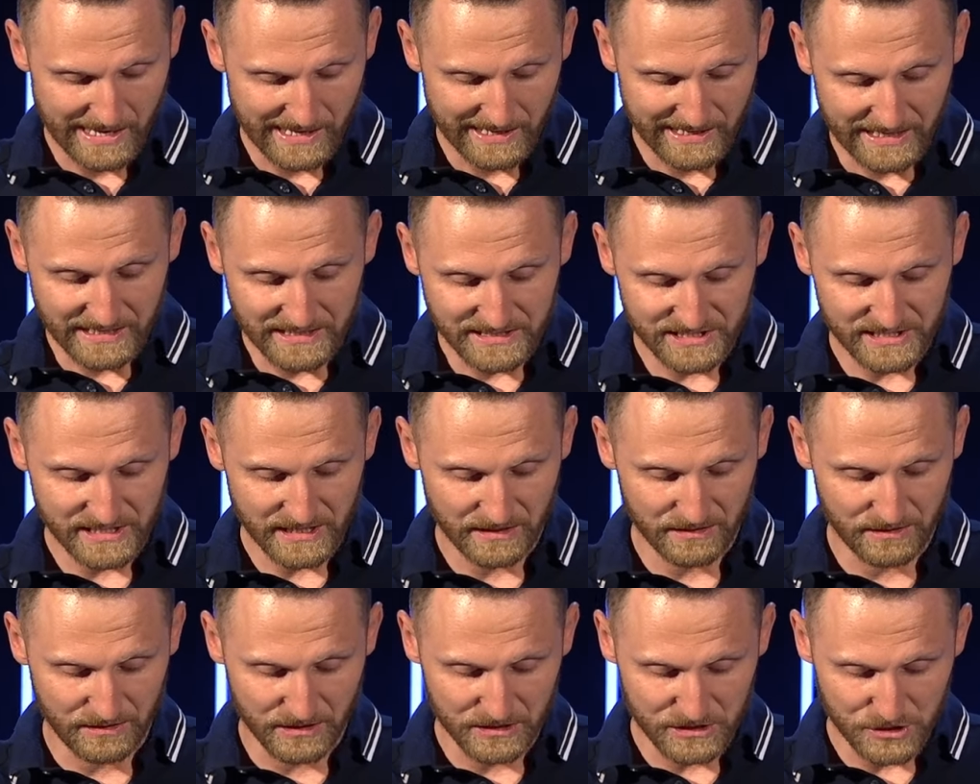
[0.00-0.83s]
He
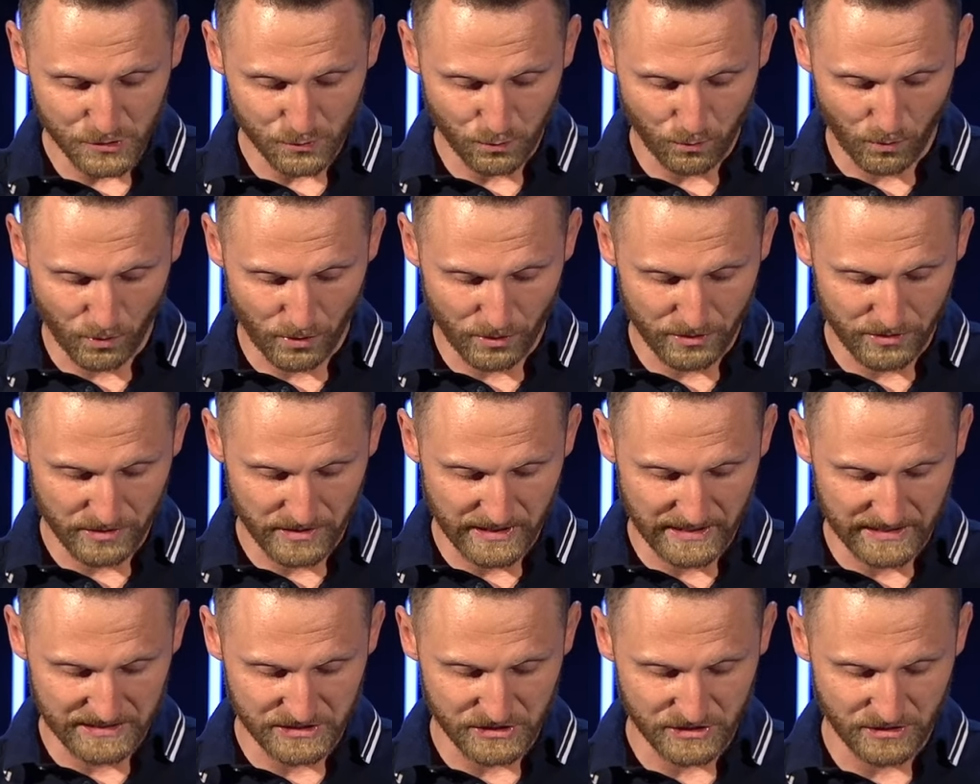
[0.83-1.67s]
said this word
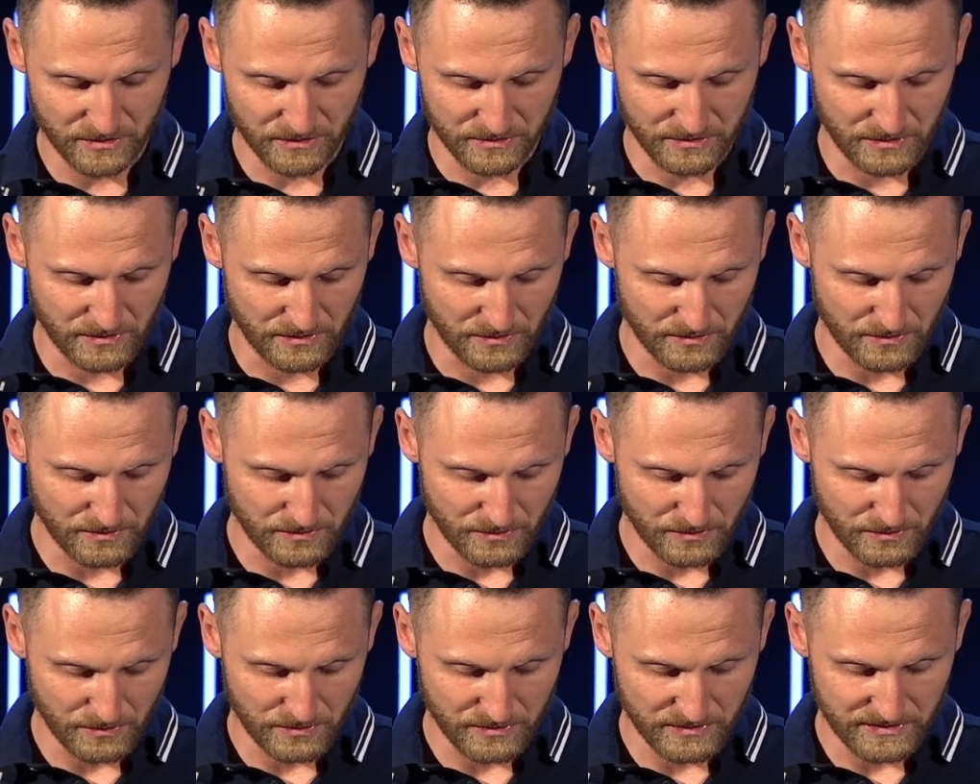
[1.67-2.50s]
is
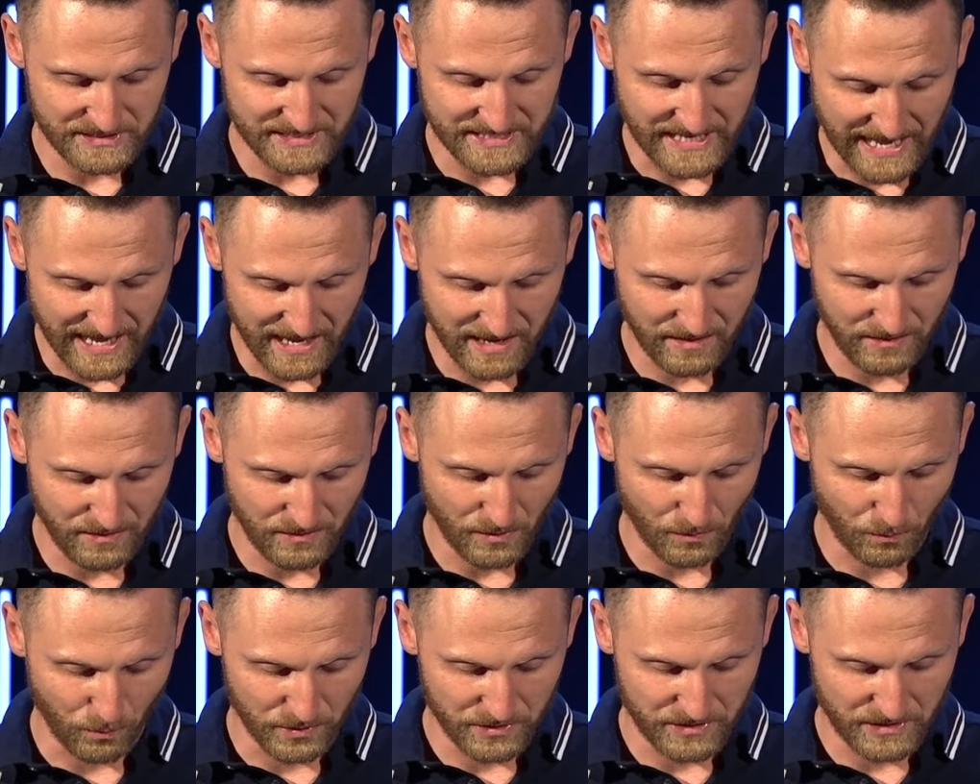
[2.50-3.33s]

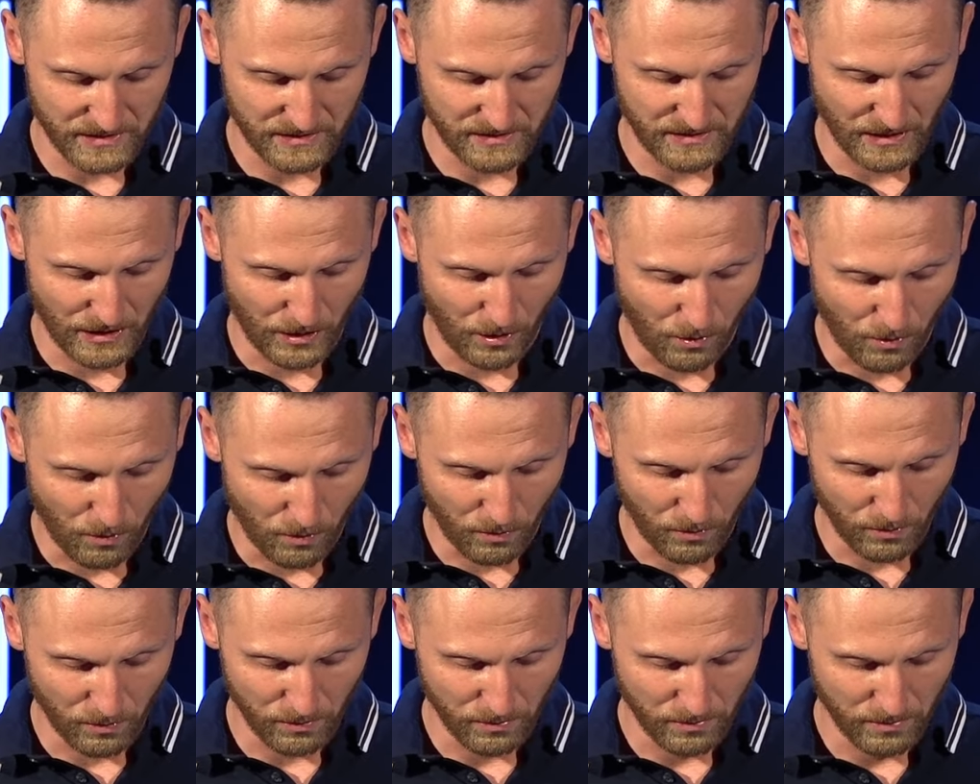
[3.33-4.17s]
contained within the
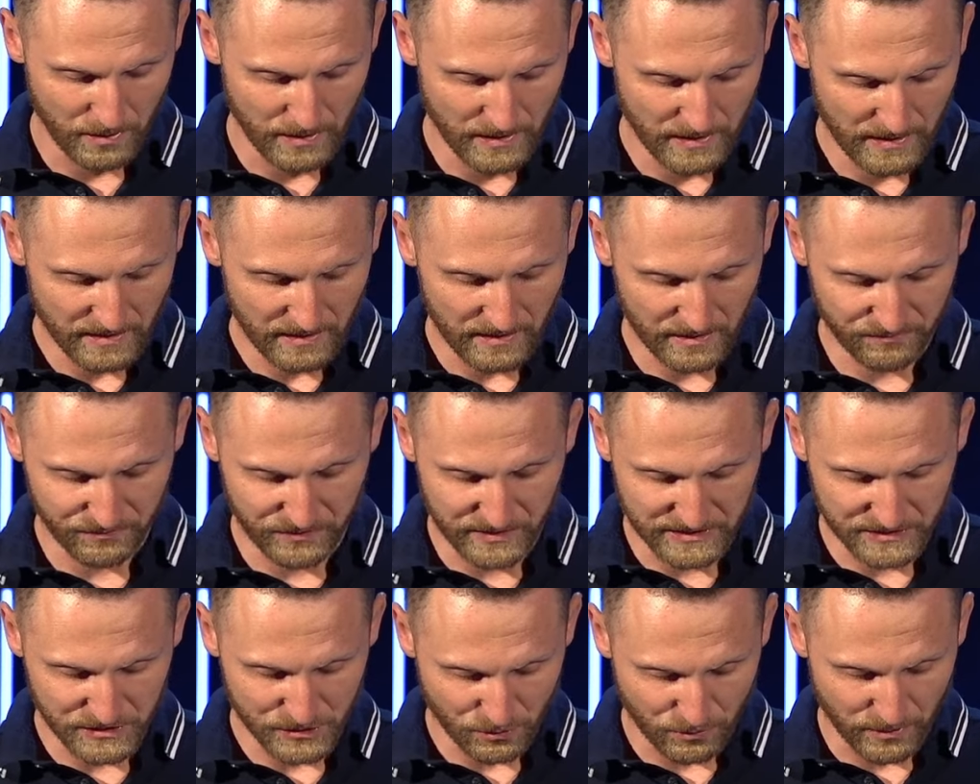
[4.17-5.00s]
whole of
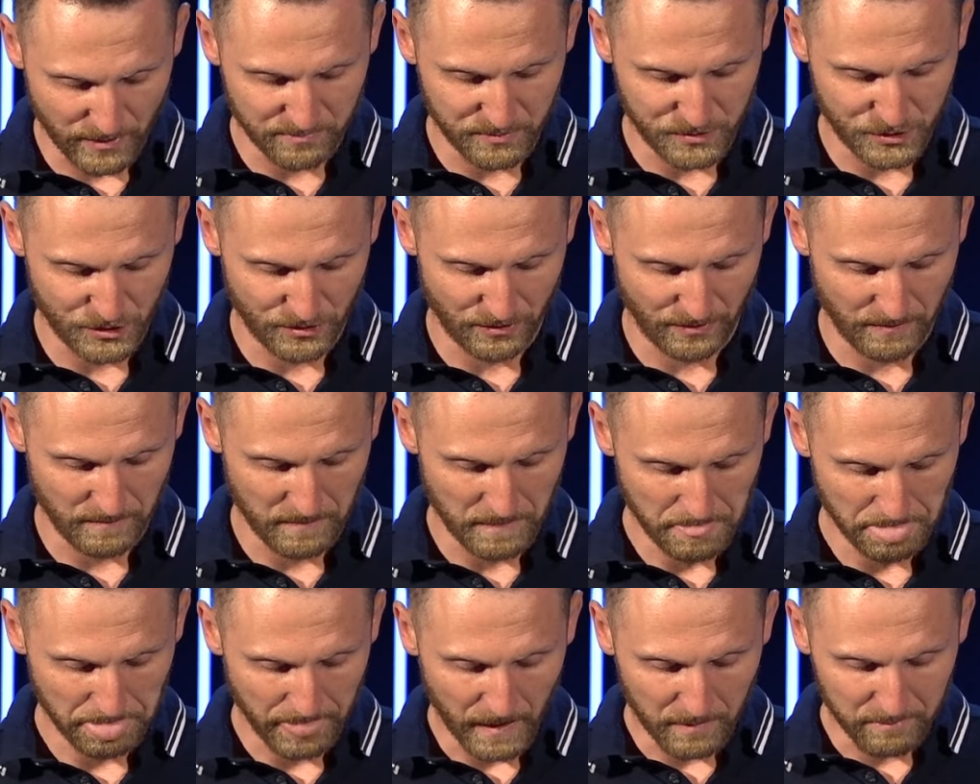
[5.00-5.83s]
the scripture,
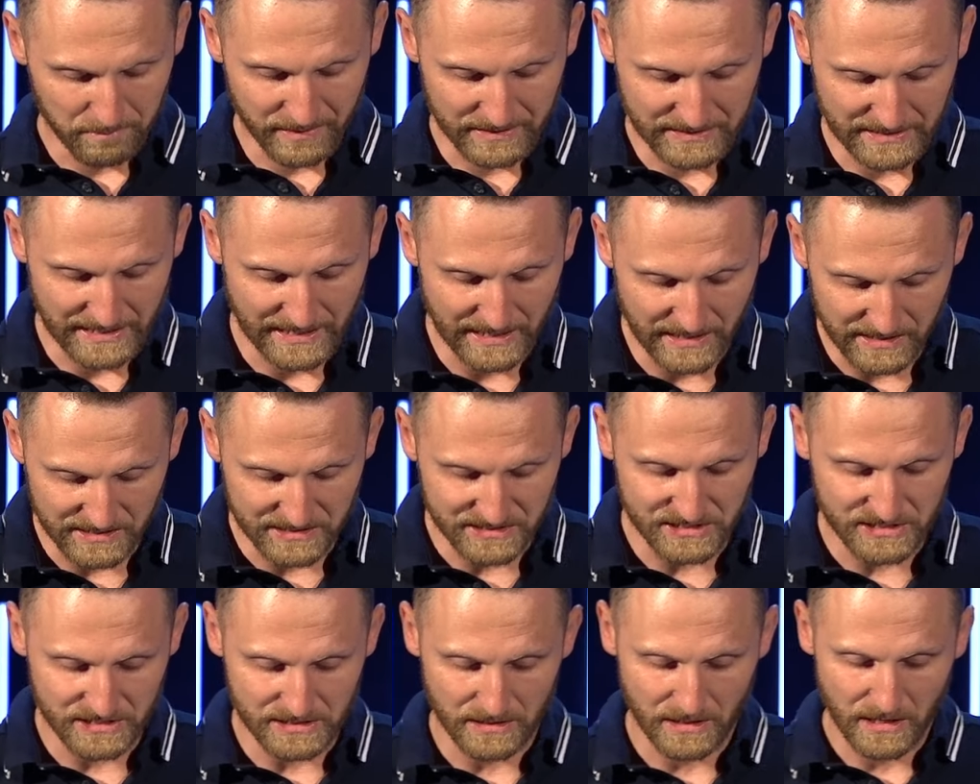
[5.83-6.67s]
but it
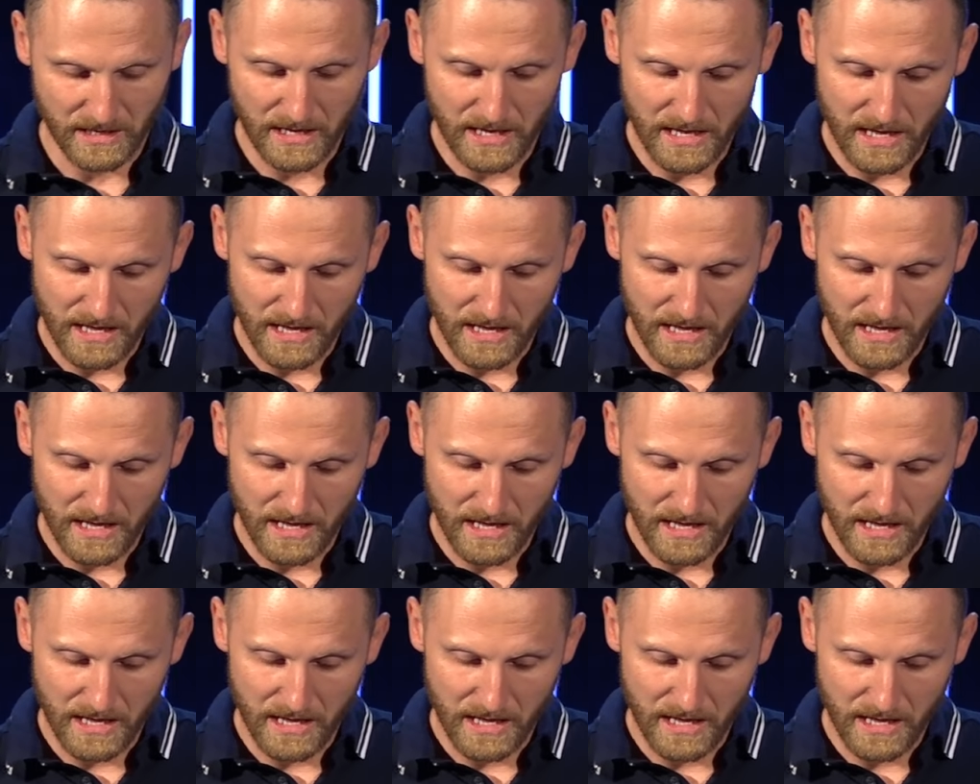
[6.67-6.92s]
is